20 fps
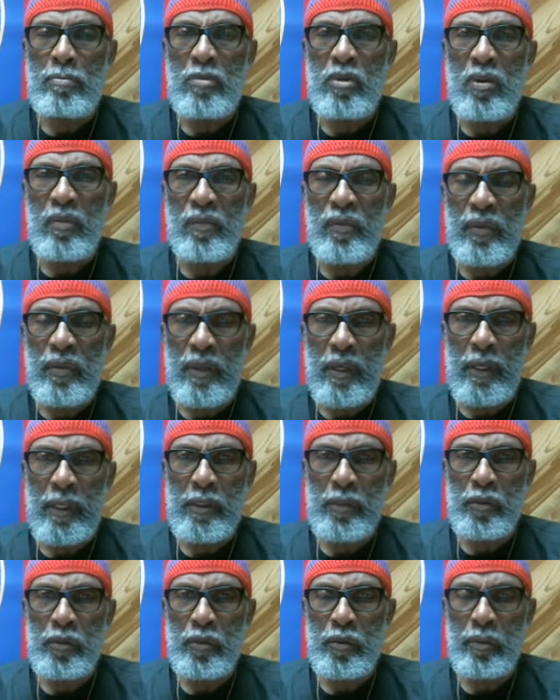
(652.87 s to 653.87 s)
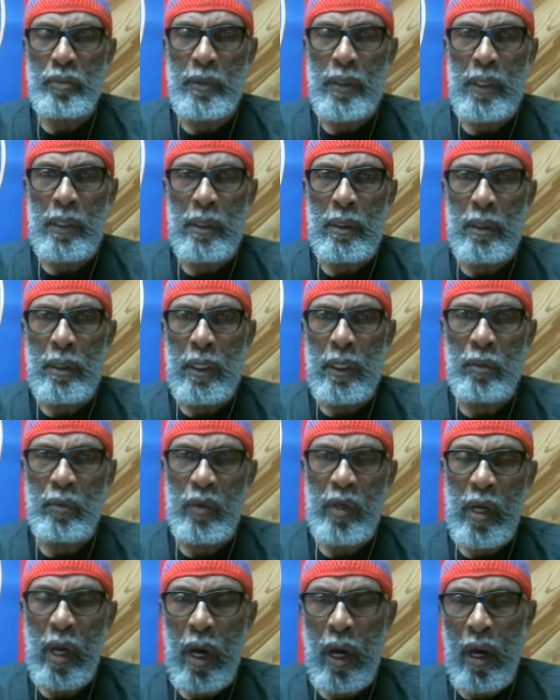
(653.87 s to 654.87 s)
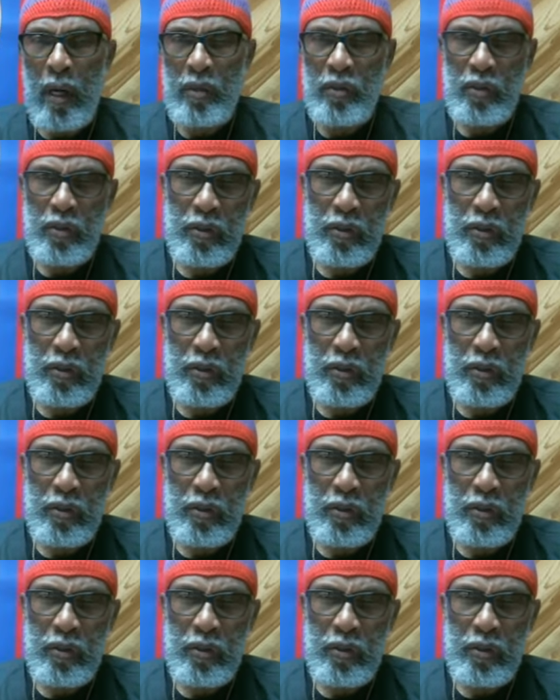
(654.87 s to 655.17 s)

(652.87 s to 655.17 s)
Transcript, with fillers: different things to me in regards